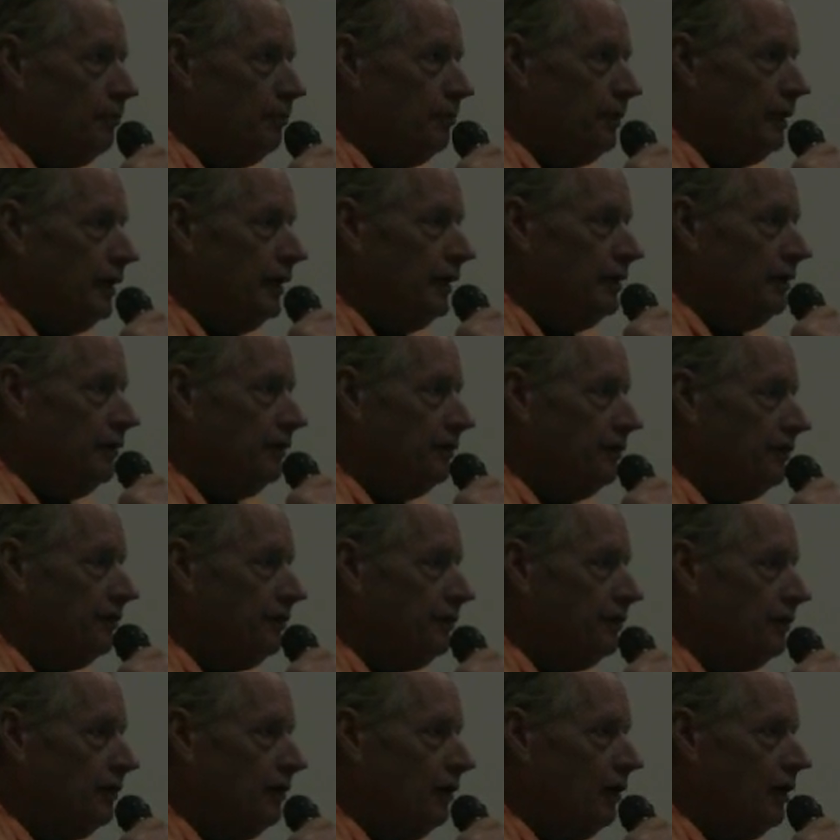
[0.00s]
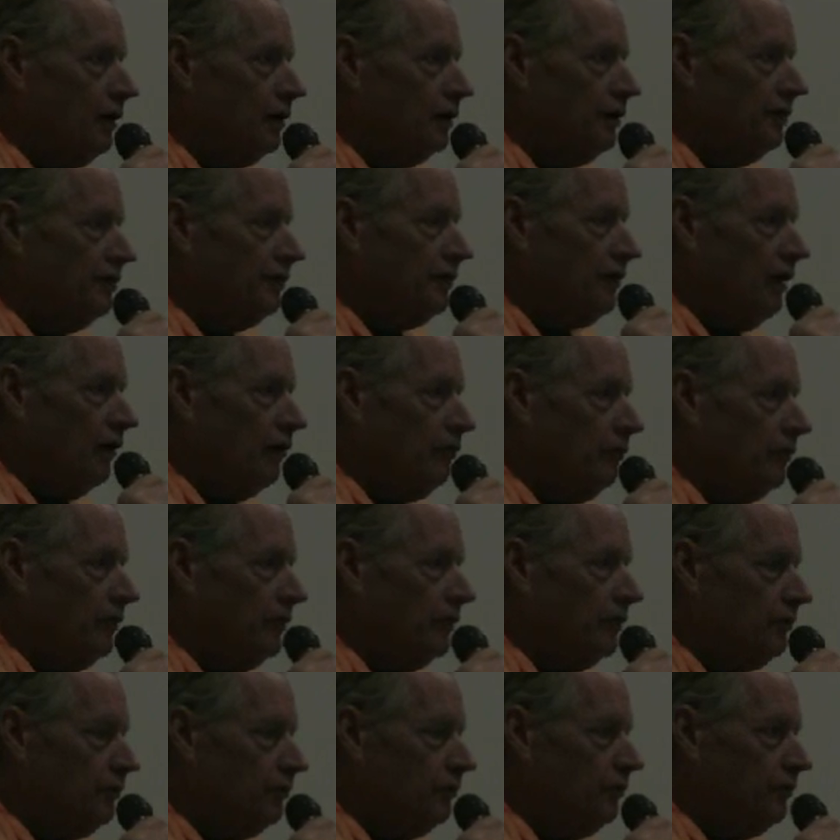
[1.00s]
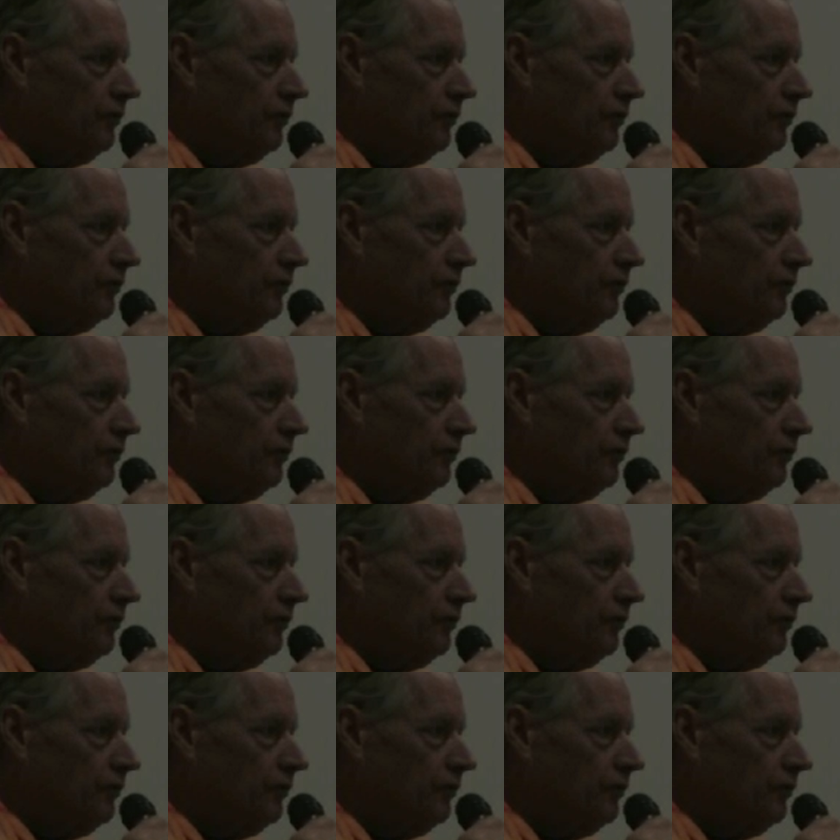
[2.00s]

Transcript: by this heartless government